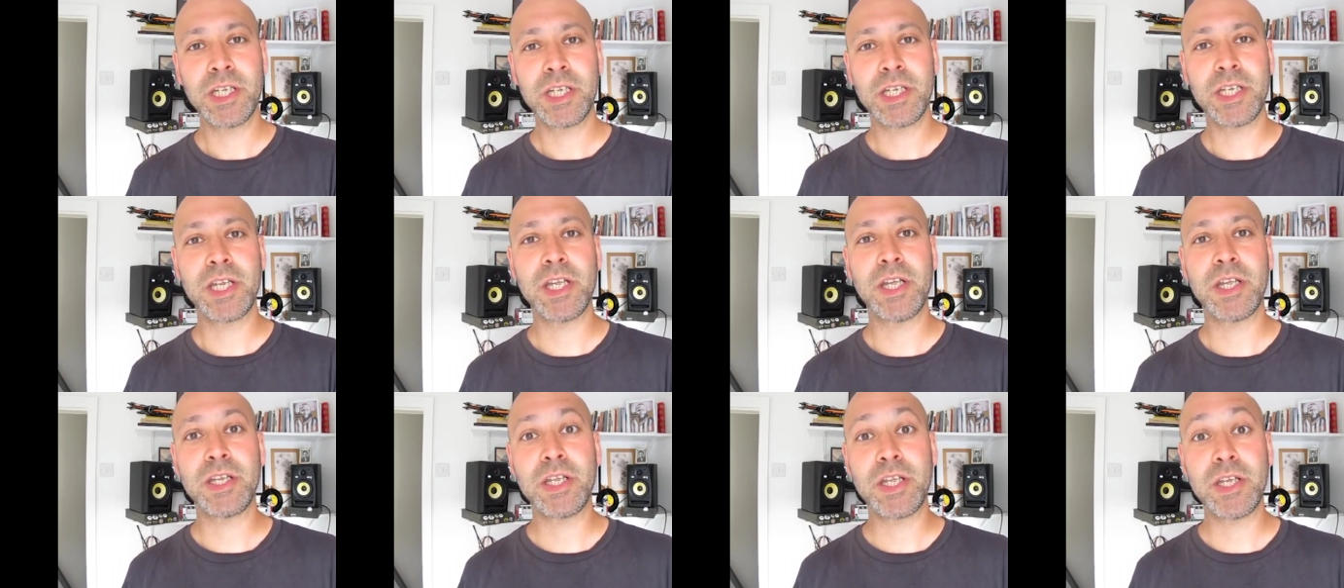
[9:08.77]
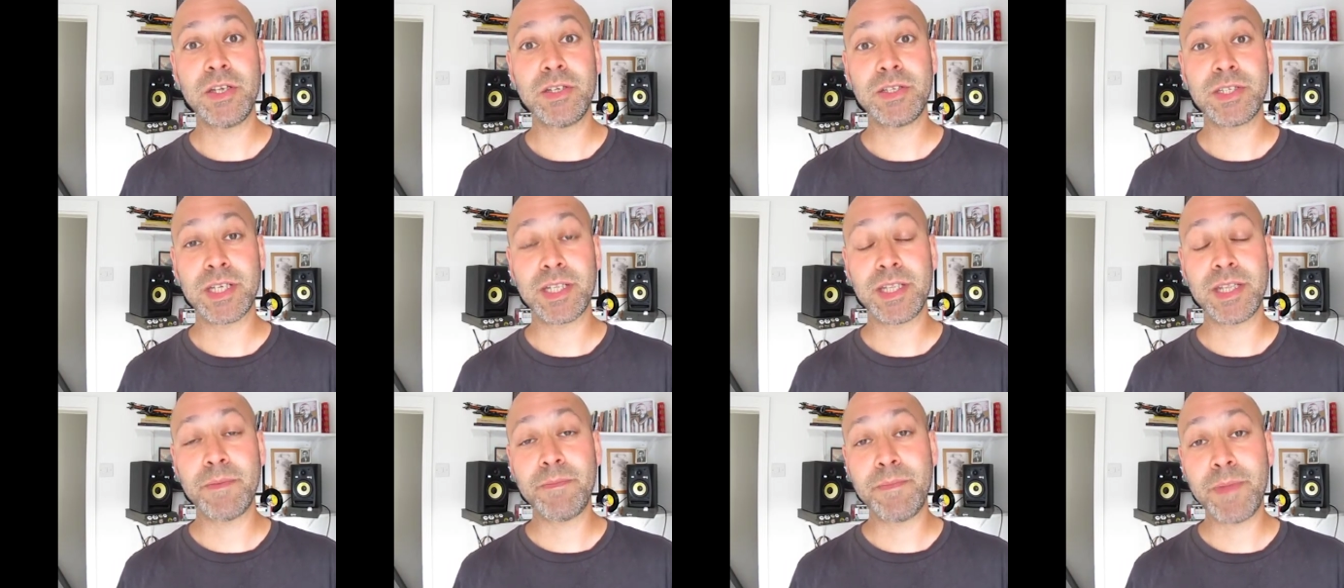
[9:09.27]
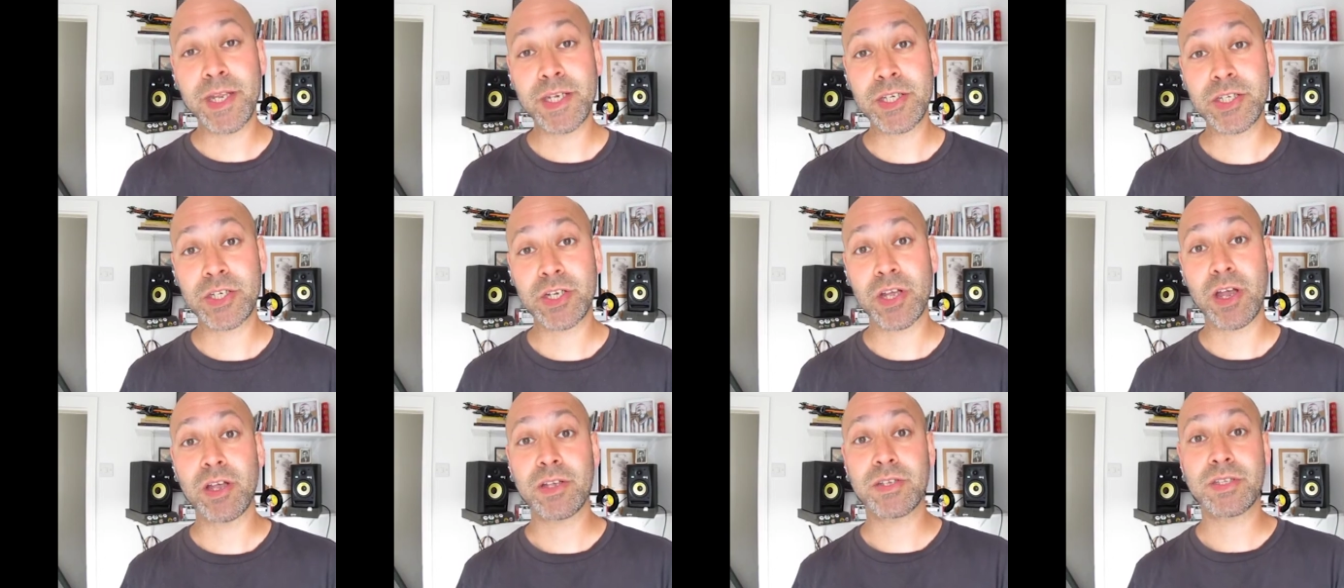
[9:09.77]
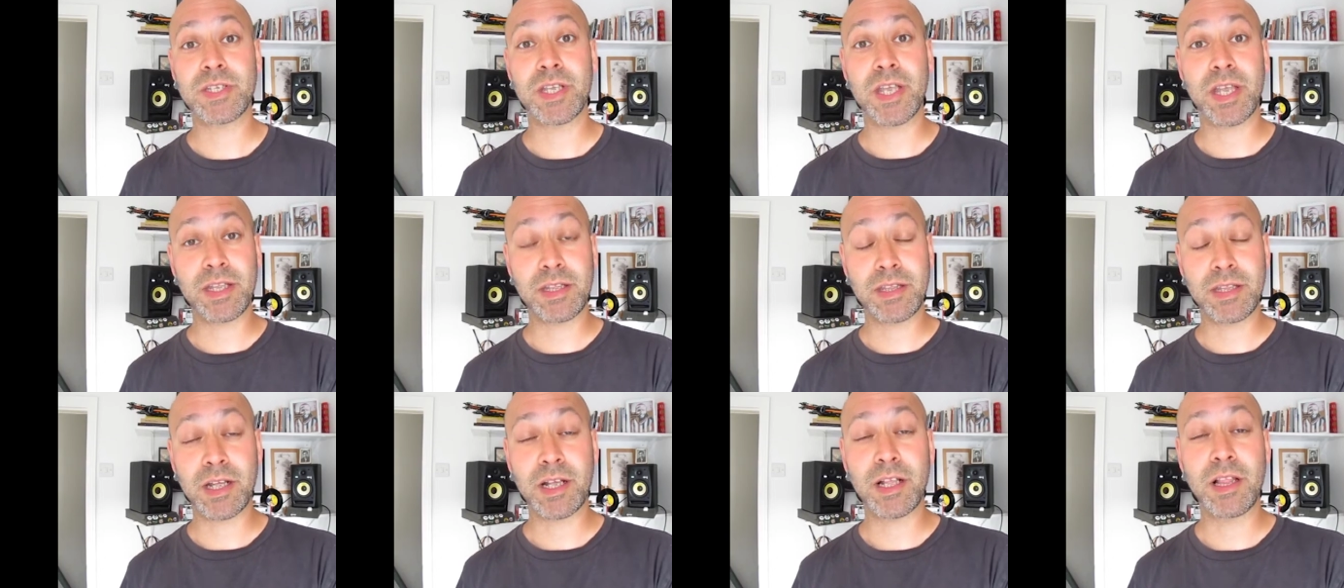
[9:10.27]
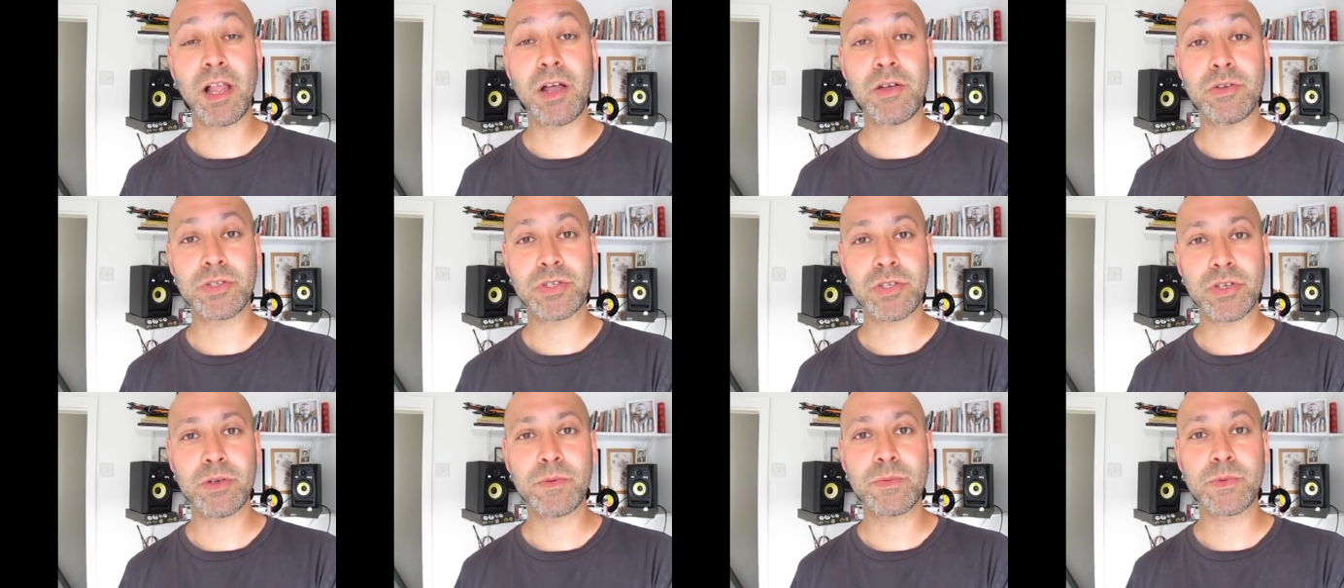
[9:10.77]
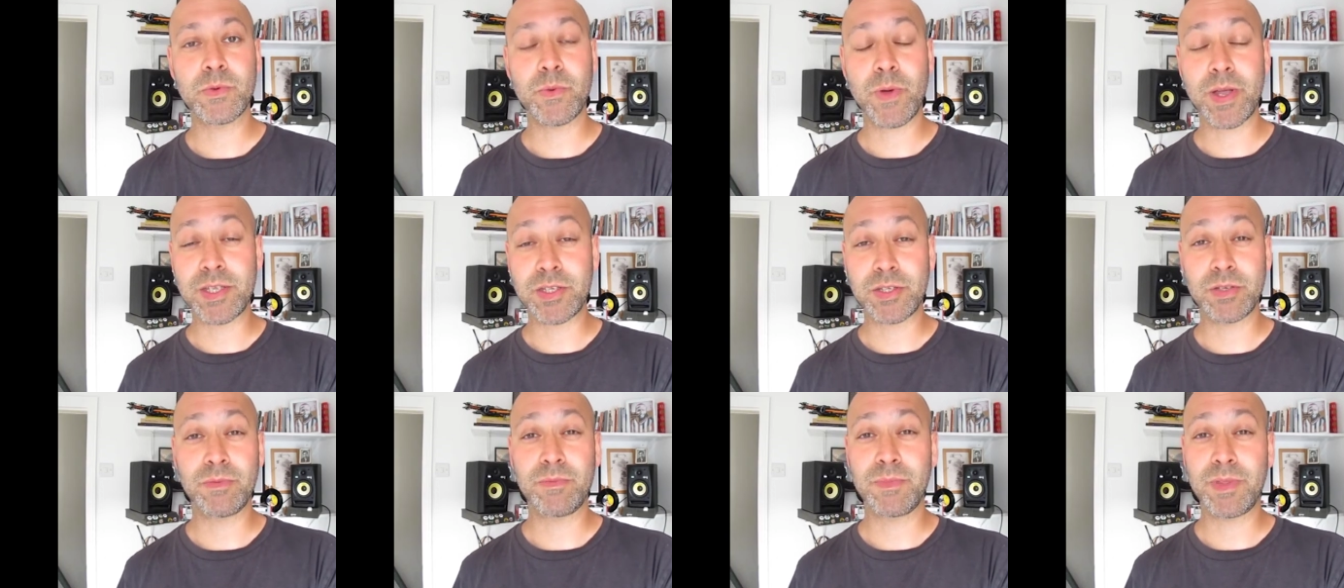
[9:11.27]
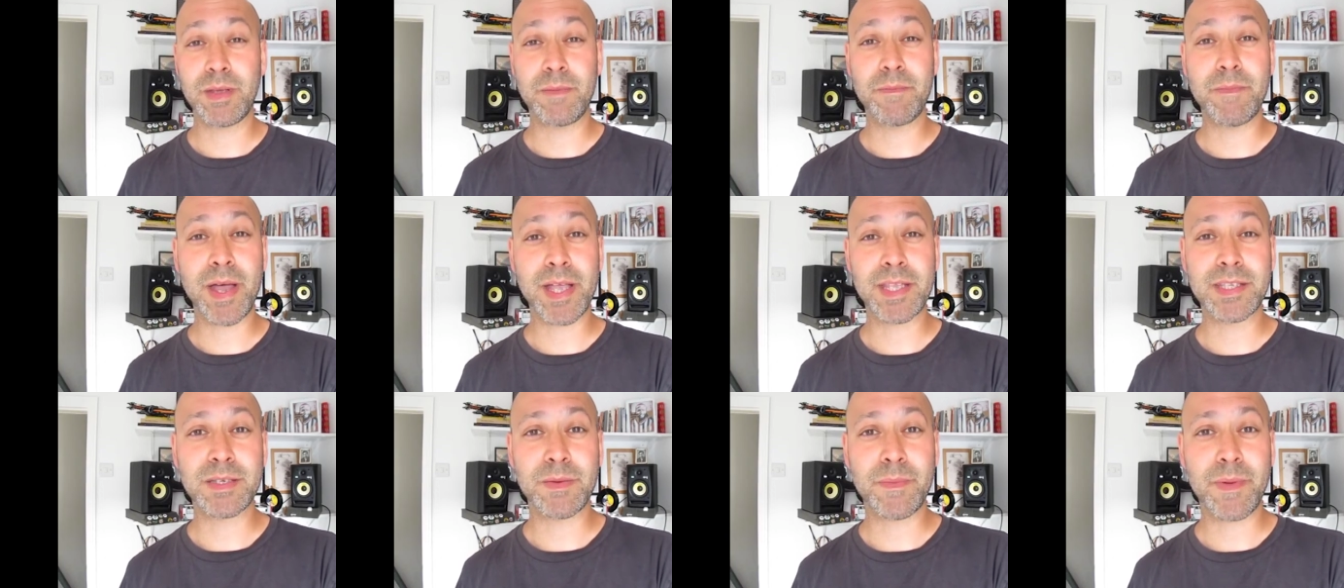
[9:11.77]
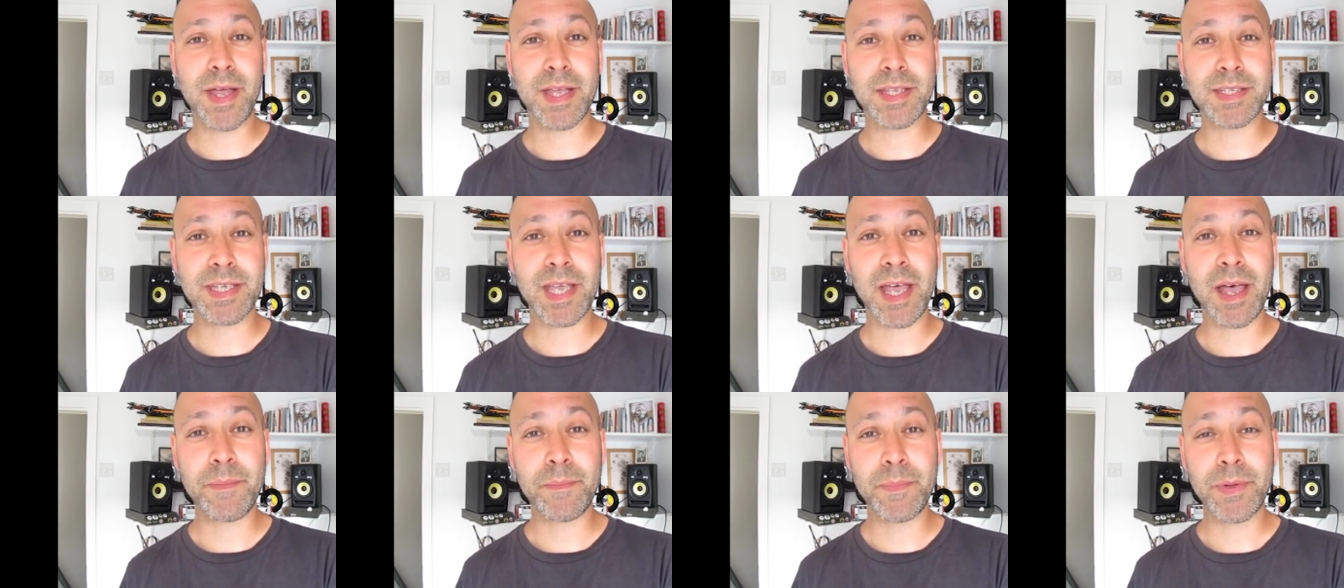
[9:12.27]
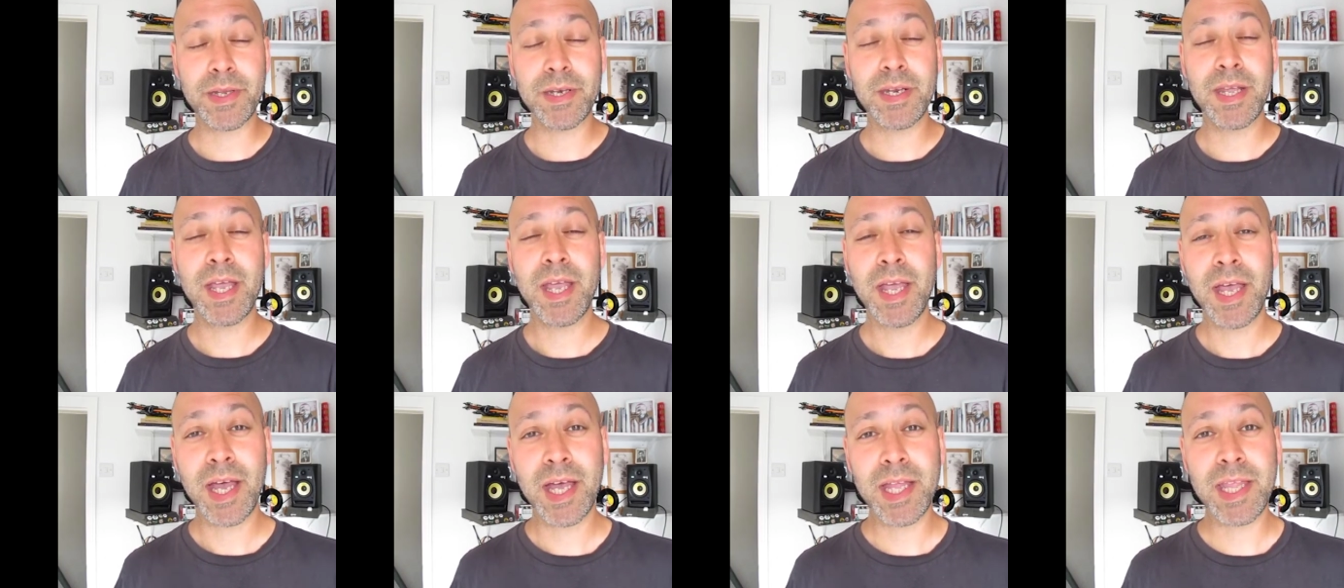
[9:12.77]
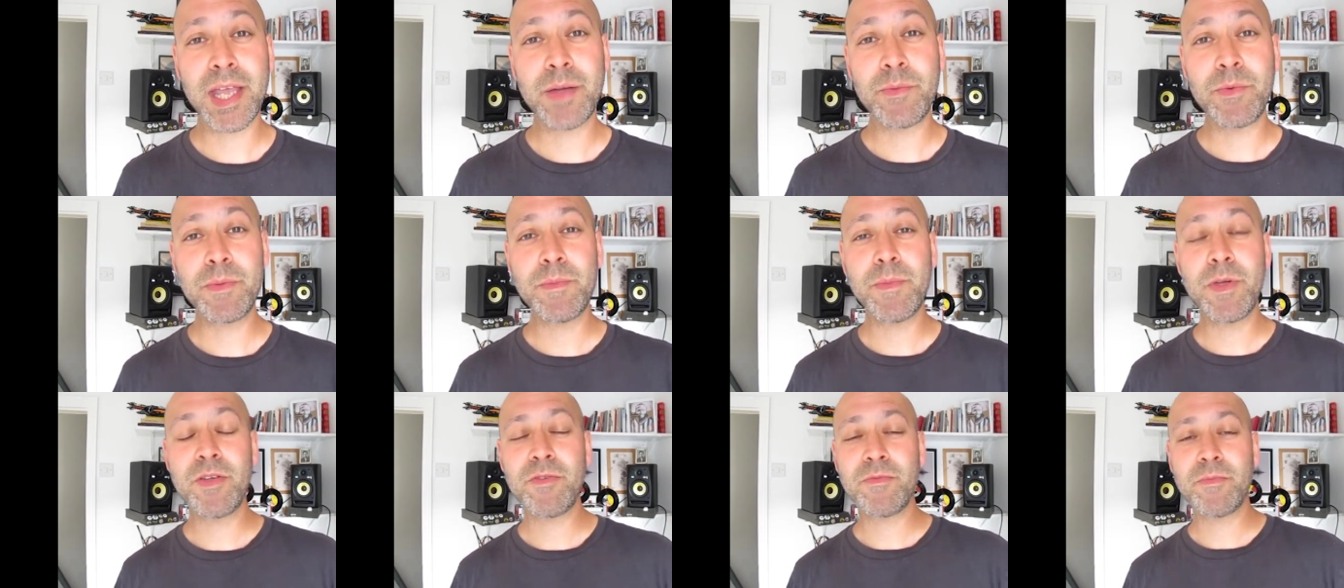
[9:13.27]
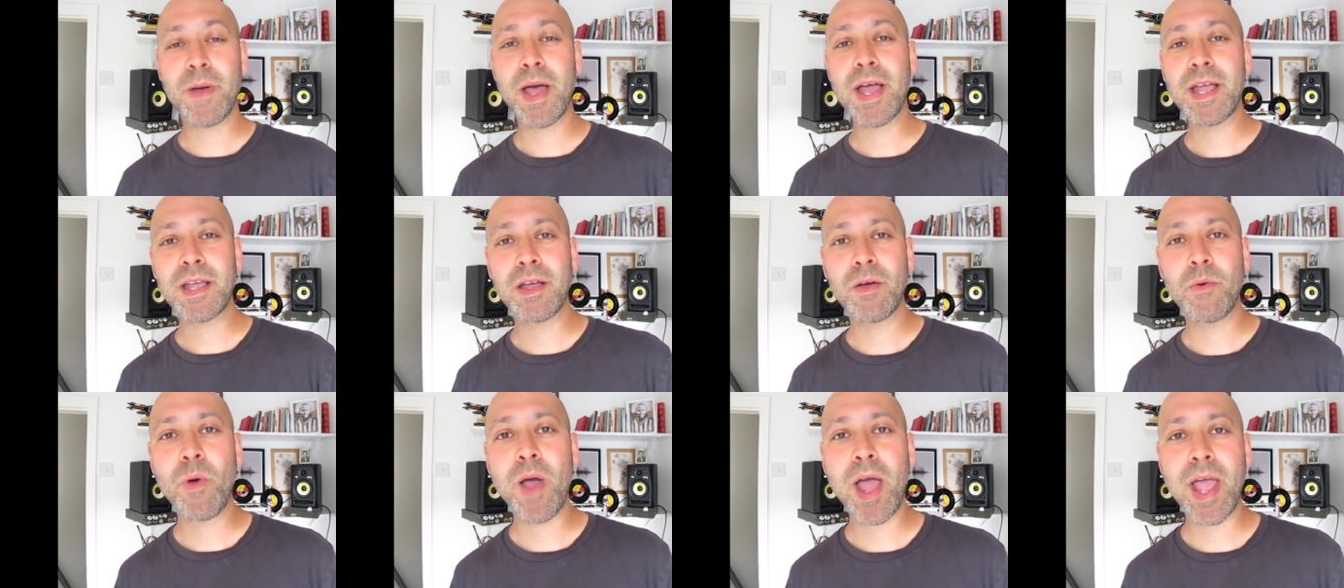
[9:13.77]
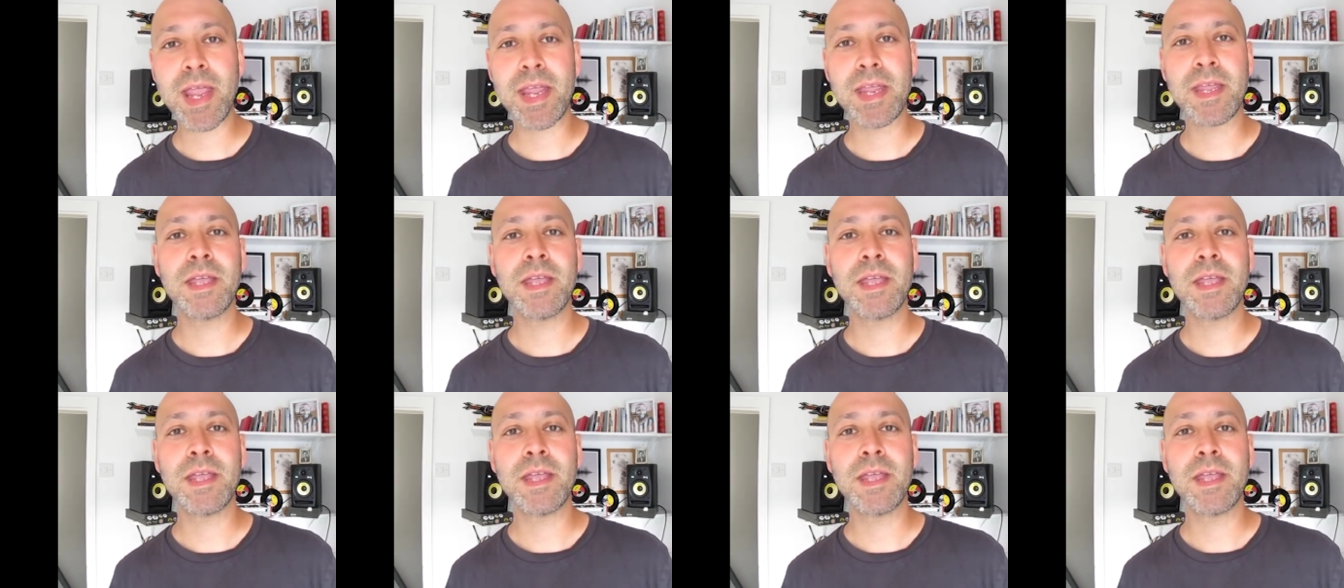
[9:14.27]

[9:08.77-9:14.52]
using the mid shots and the close-ups when something bad's about to happen, and then we move back away.